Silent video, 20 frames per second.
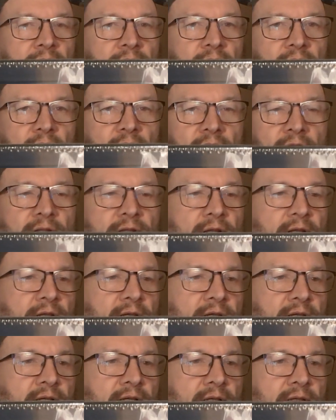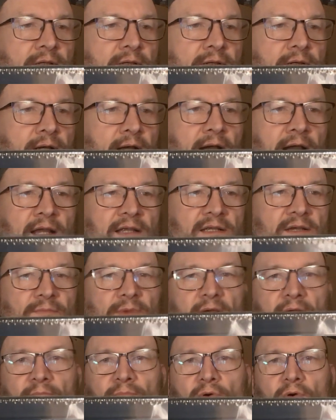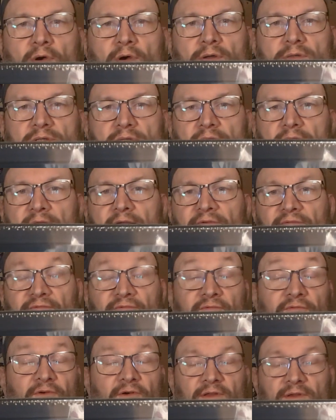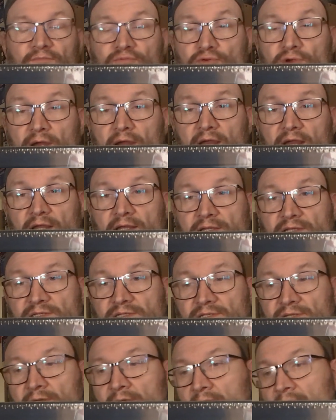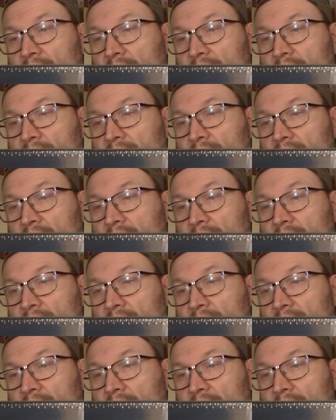good item I bought for the price,